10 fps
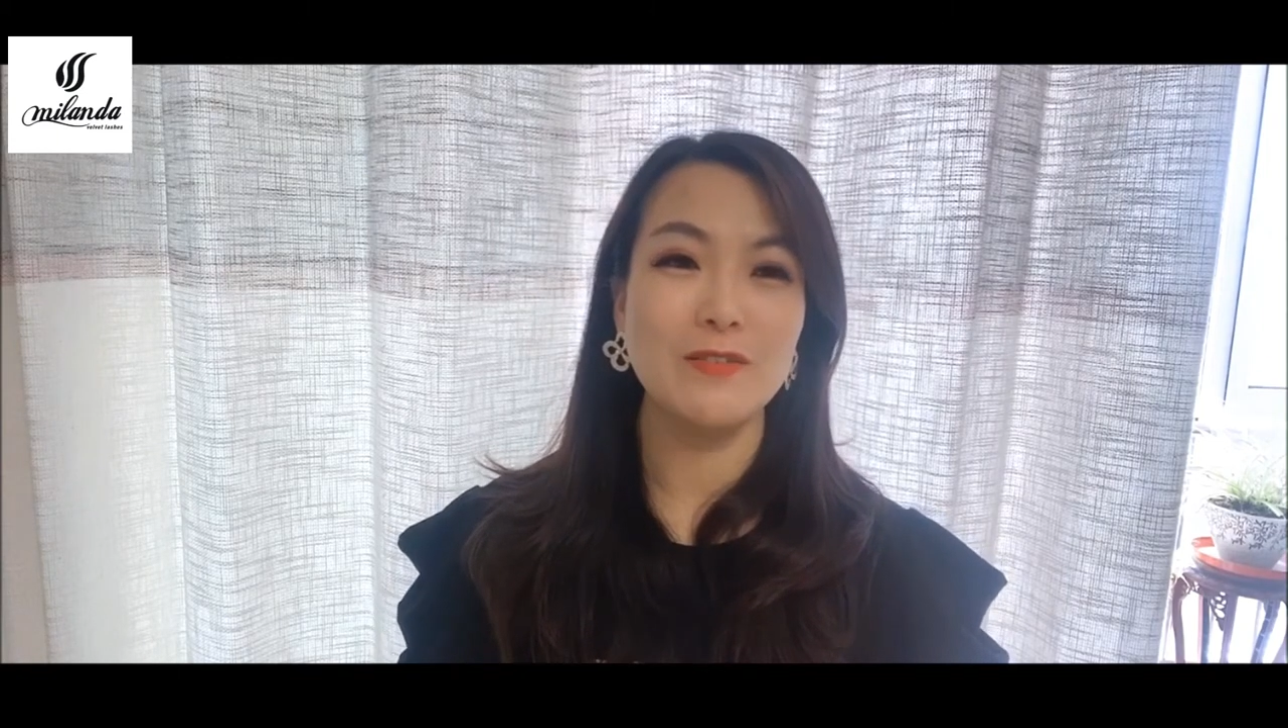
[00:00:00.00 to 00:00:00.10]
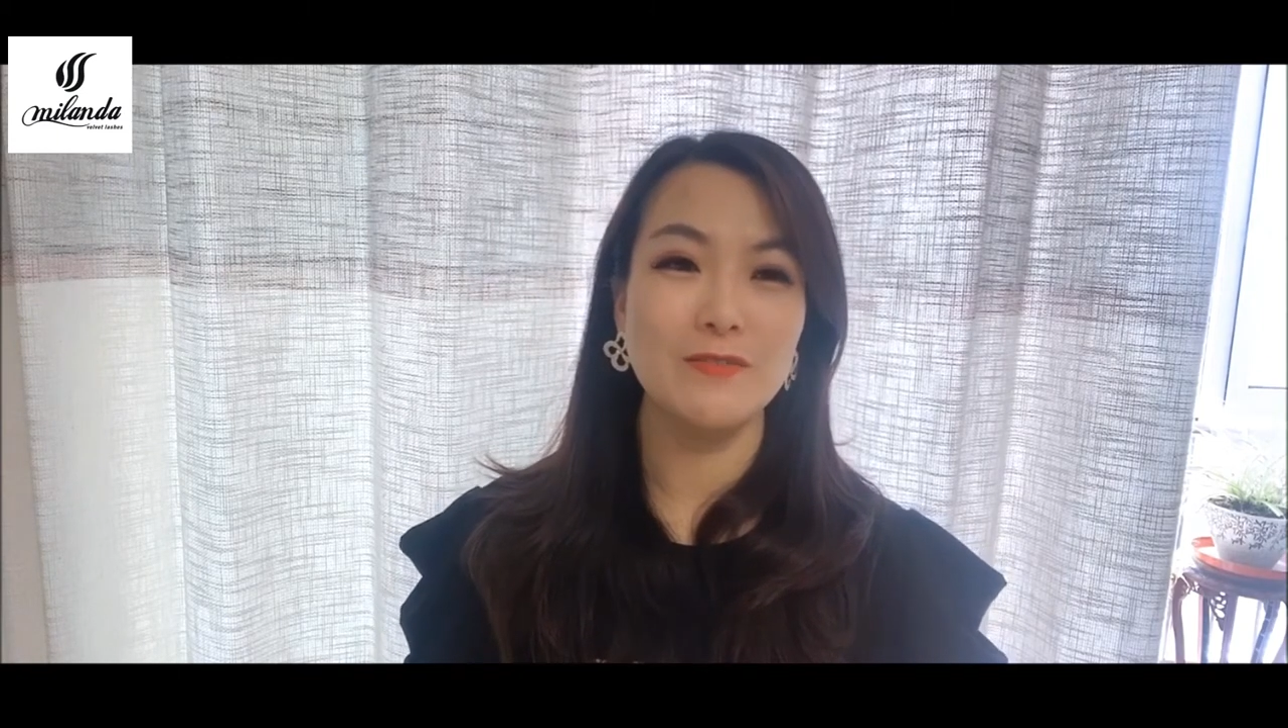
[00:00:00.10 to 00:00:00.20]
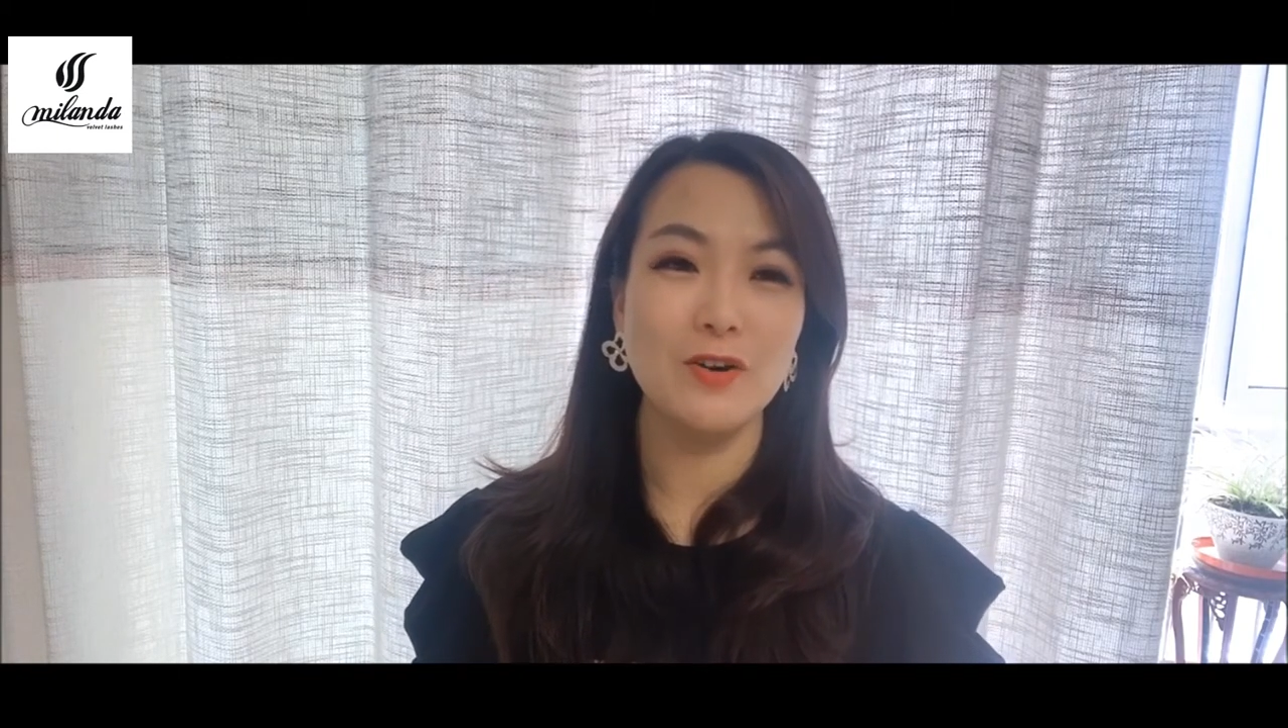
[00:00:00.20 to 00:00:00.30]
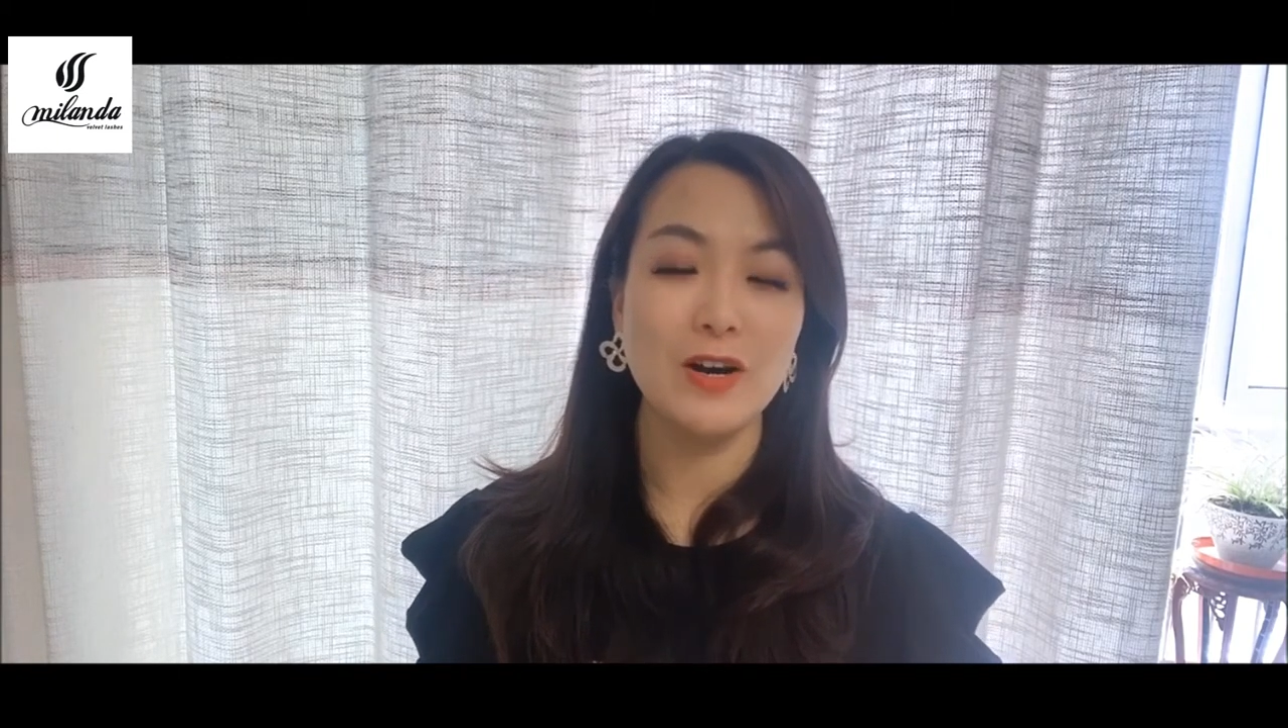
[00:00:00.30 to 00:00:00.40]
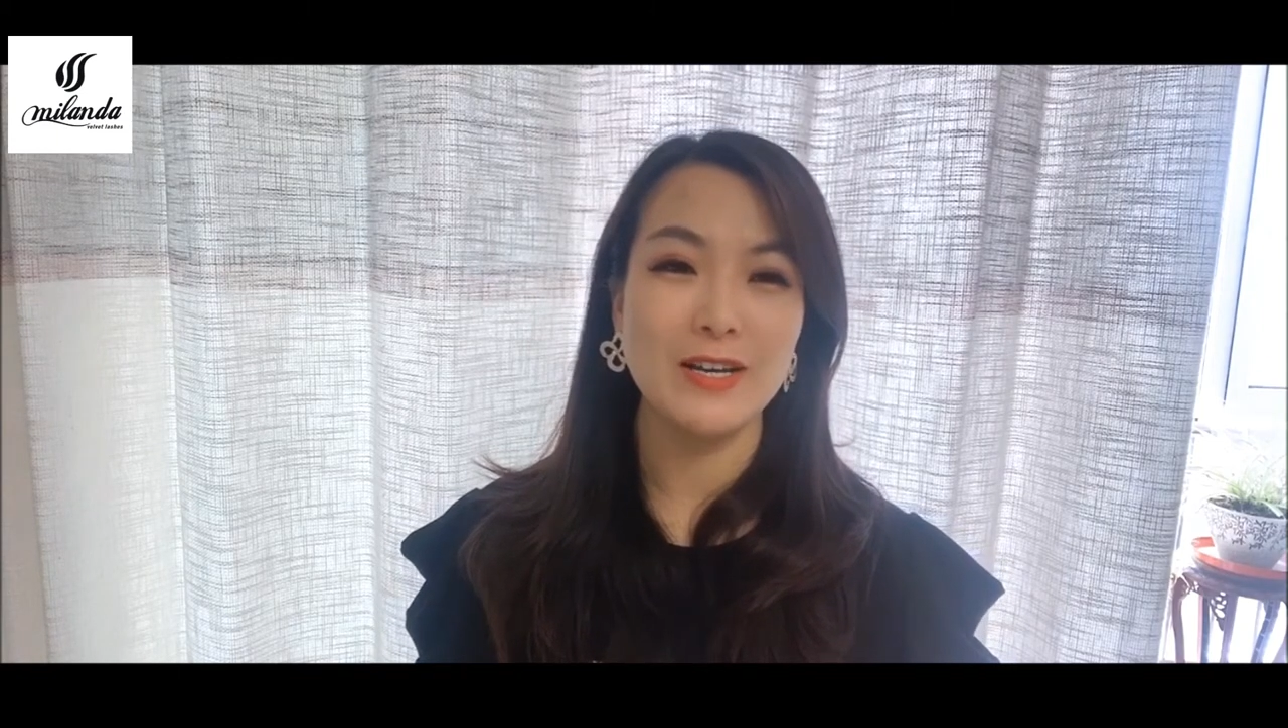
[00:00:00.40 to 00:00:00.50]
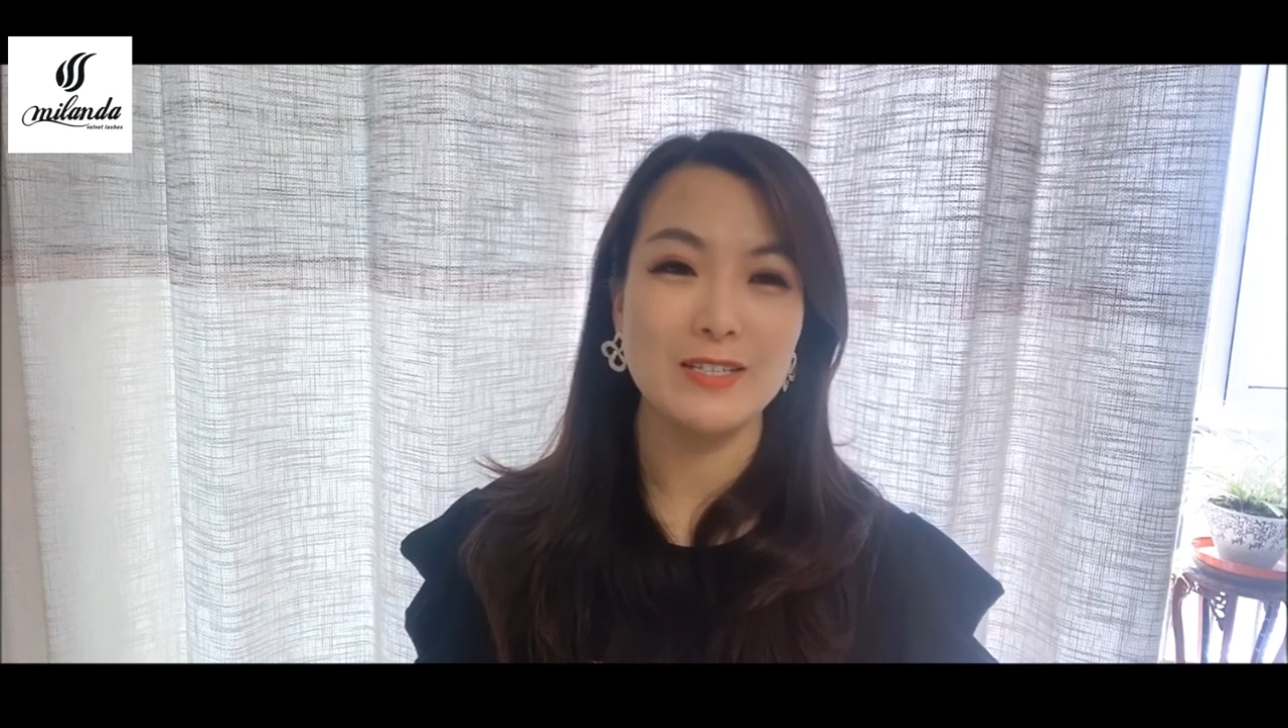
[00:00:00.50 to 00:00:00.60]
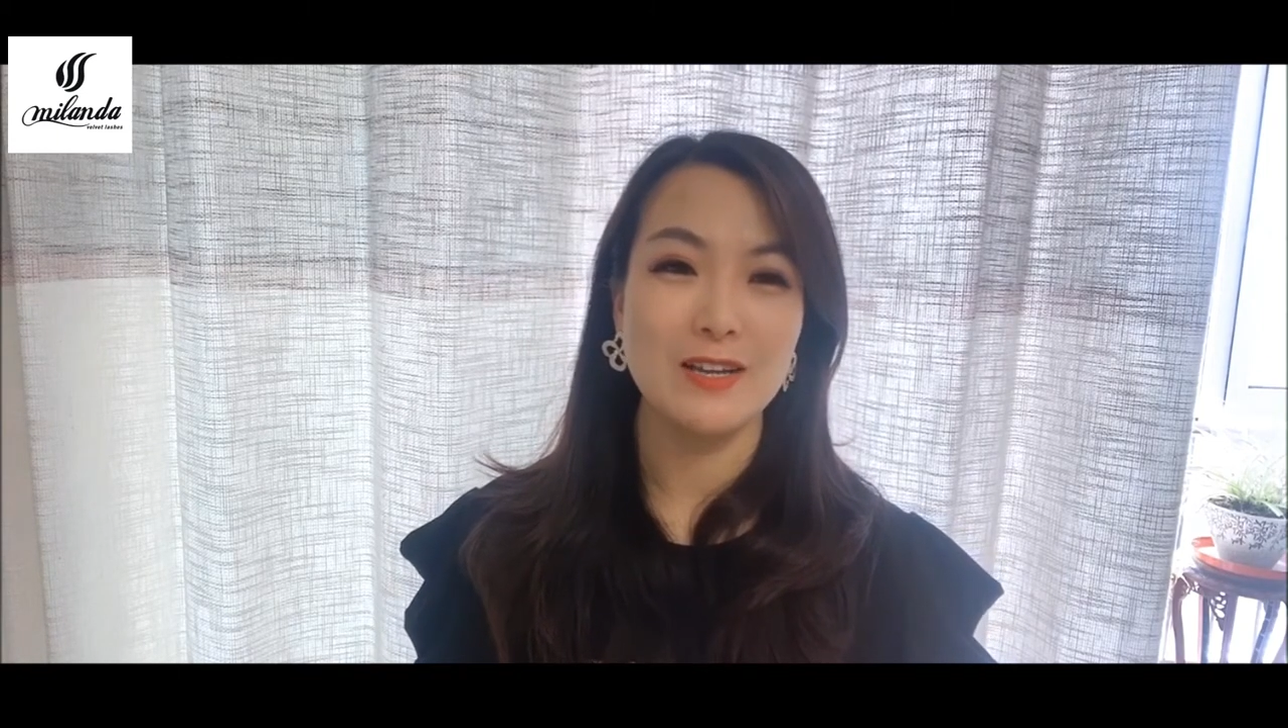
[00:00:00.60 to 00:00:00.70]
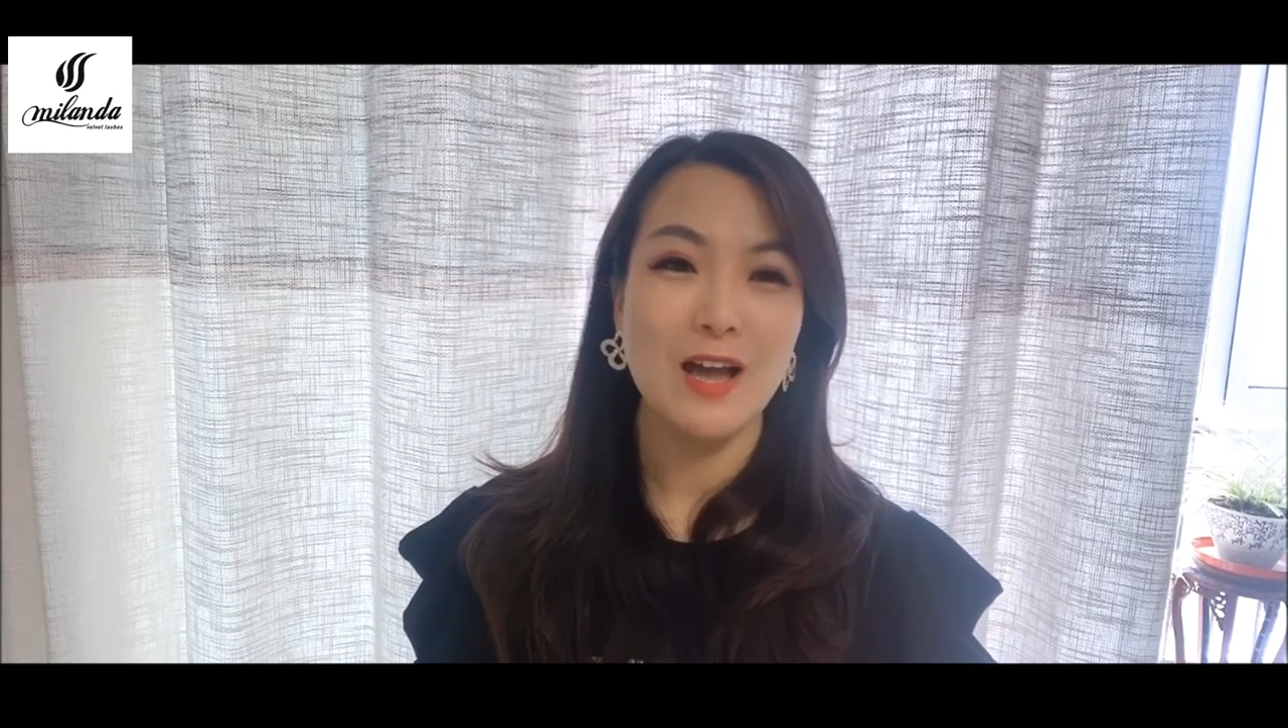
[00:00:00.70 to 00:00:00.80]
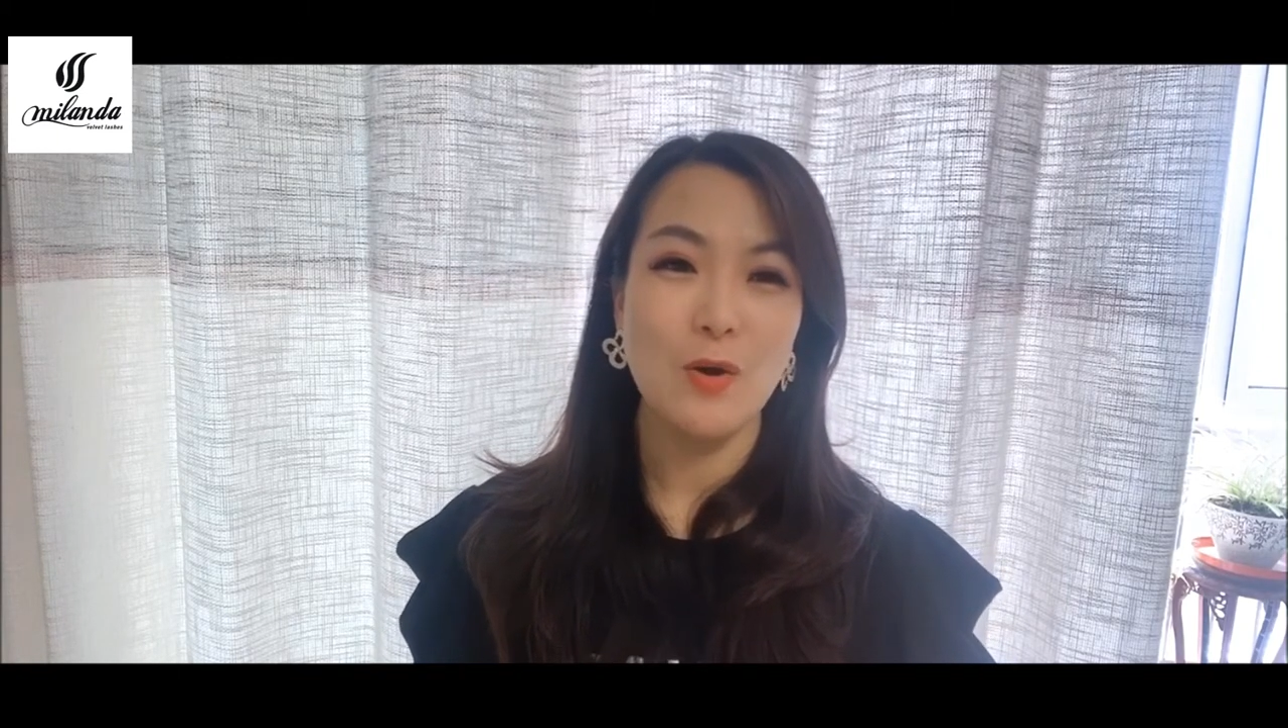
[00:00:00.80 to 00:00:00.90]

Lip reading: avoid